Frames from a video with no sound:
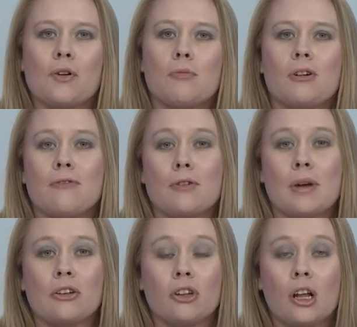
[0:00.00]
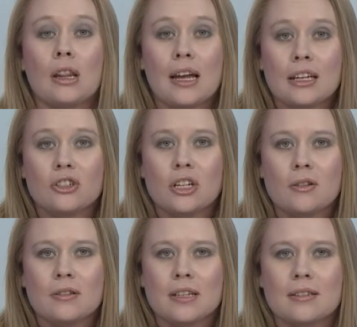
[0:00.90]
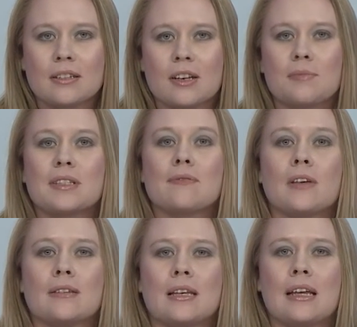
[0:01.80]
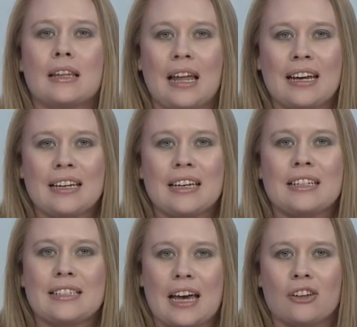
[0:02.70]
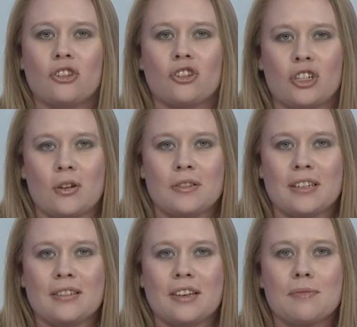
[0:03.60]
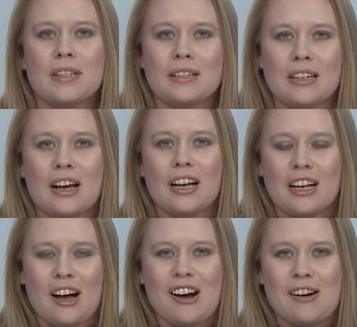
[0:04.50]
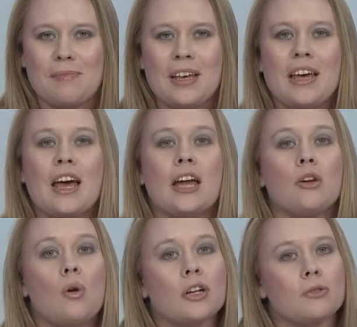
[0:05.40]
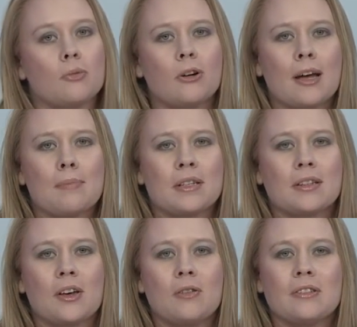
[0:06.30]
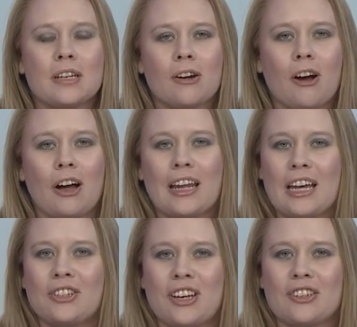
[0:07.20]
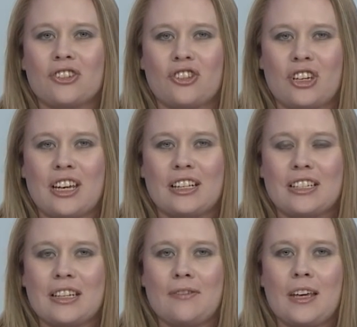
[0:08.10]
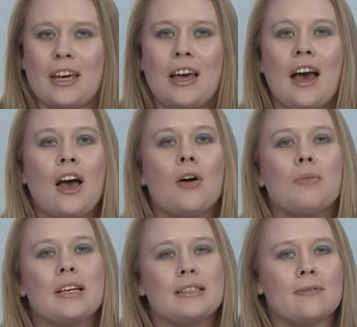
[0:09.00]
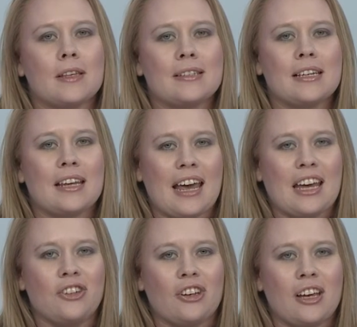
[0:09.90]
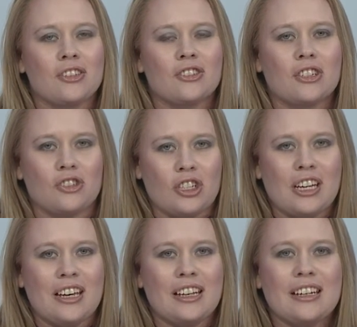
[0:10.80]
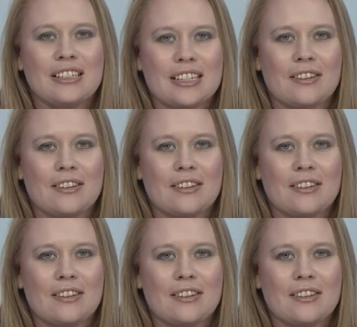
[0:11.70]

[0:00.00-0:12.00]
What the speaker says: For more information on Leica Geosystems, visit leica-geosystems.com. And to watch more episodes here on HxGN TV, please visit hxgntv.com.